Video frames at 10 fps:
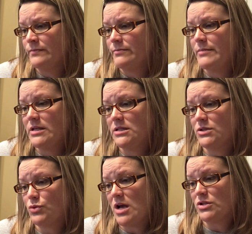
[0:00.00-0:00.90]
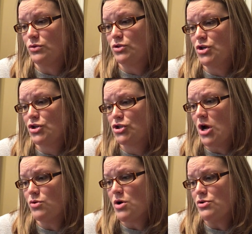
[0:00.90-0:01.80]
Mrs. Russell took
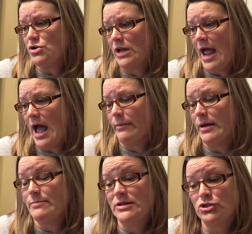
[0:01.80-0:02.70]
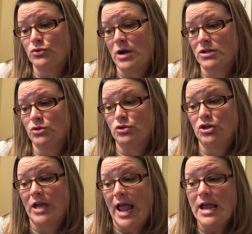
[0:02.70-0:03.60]
Joan on her lap, and Mr. Russell
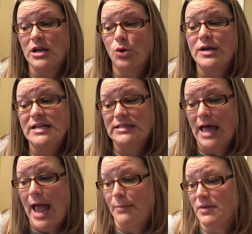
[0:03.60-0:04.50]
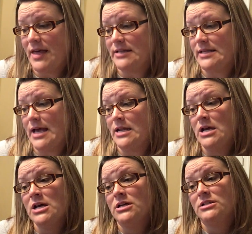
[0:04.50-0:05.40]
took Ann on his lap, and they said,
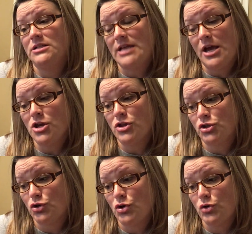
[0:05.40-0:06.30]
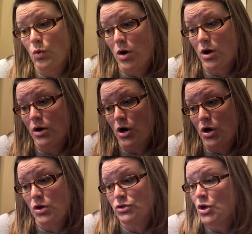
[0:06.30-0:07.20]
"To tell you the truth,
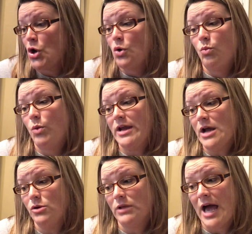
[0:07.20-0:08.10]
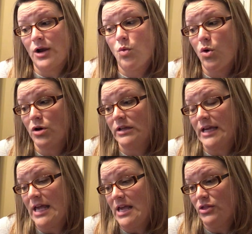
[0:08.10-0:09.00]
girls, we don't like
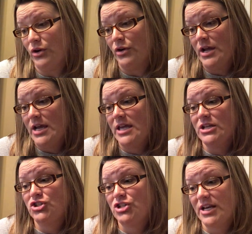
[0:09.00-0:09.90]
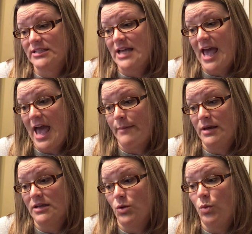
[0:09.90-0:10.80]
quarreling either. It is just a
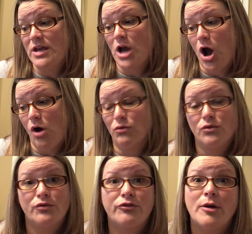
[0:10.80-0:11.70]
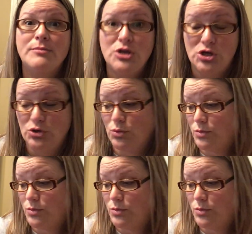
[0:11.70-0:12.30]
habit we caught from you."